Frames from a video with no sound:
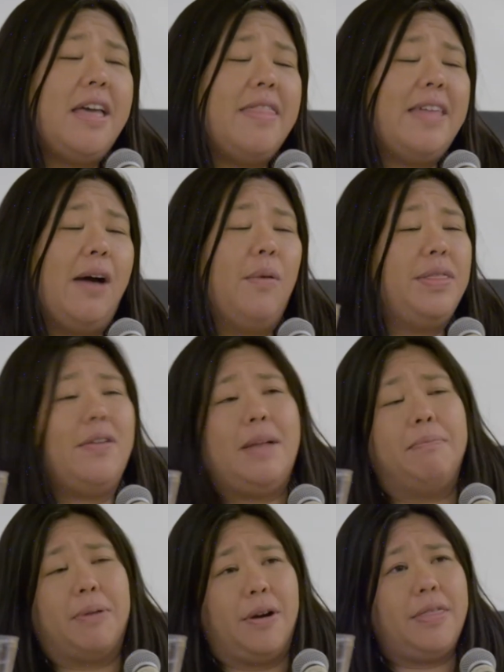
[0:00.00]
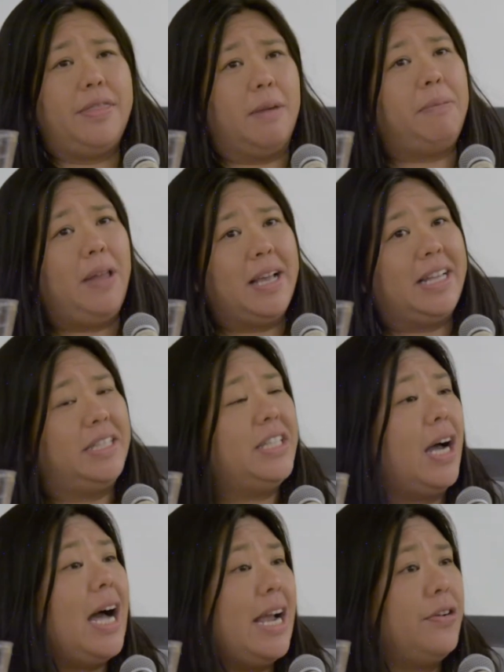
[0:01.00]
that with direct berth, they're plugged into
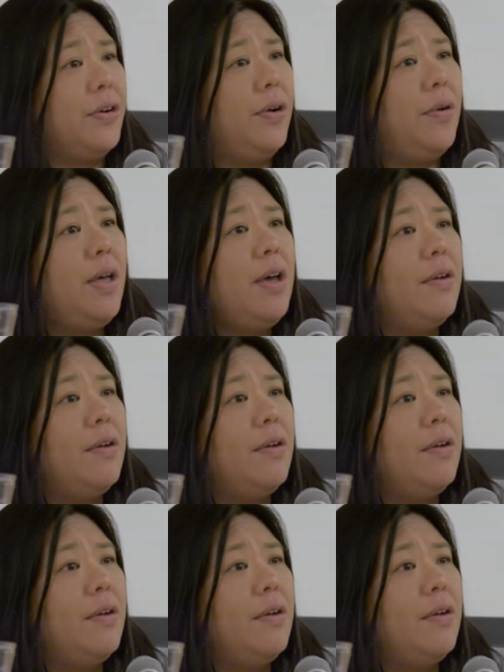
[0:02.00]
hydro.